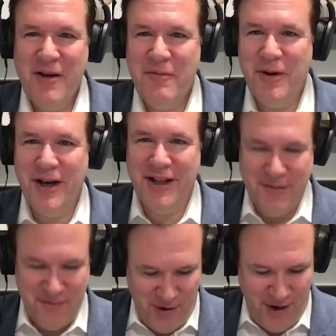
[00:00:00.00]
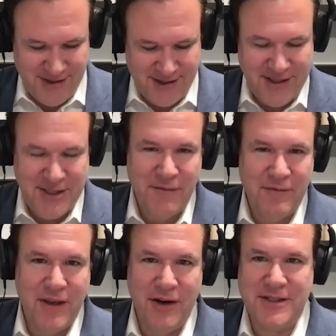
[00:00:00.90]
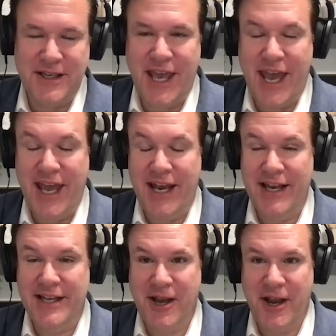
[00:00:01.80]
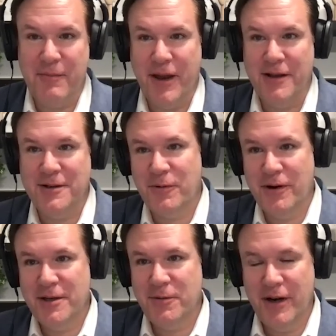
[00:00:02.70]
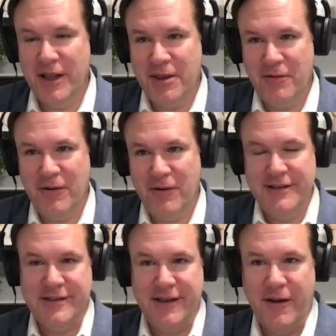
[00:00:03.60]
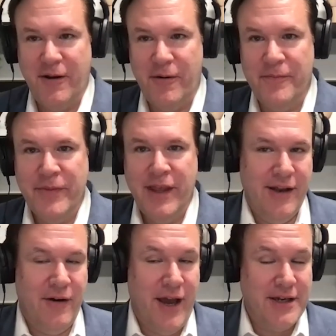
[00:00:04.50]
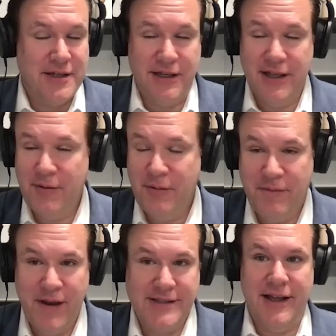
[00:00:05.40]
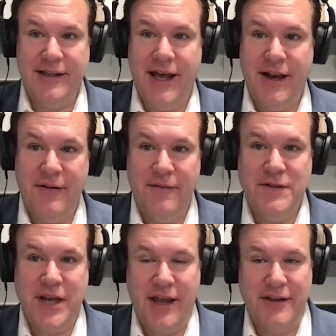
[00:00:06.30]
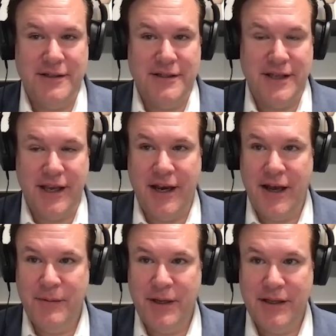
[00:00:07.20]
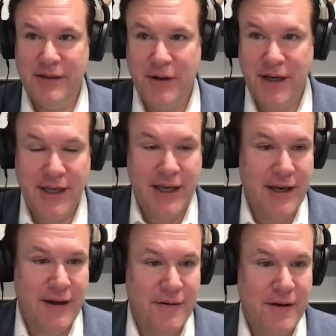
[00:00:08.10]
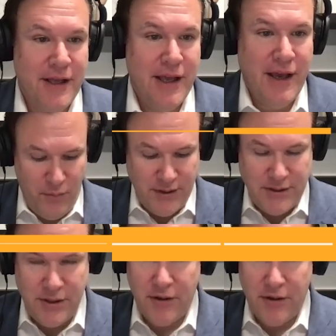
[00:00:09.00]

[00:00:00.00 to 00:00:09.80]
well ross let's shift gears again and talk about 2023 so internationally we face a lot of challenges economically right now what's